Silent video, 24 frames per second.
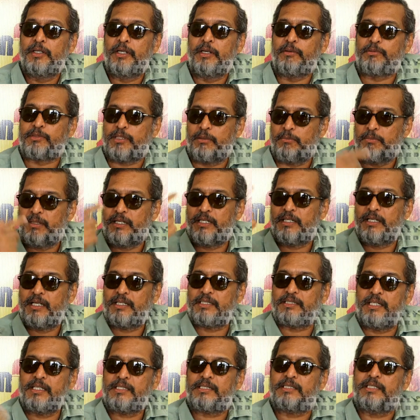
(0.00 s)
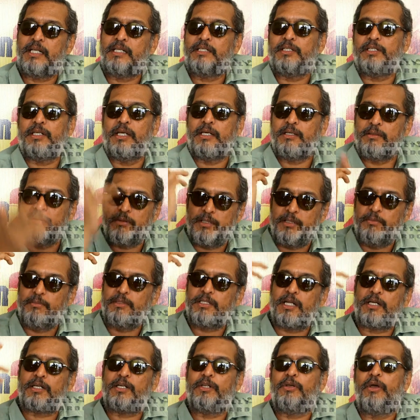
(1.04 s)
If somebody does this, then
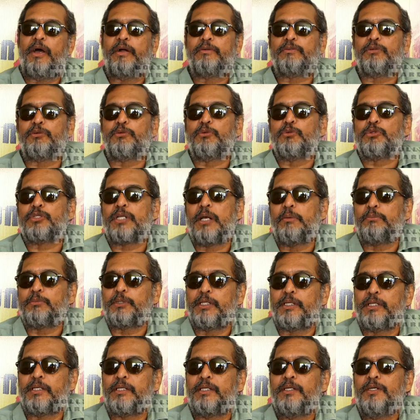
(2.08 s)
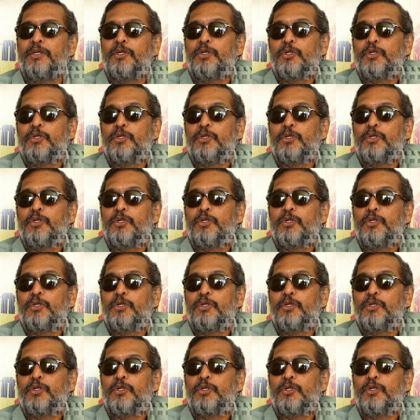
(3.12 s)
immediately you have to do something.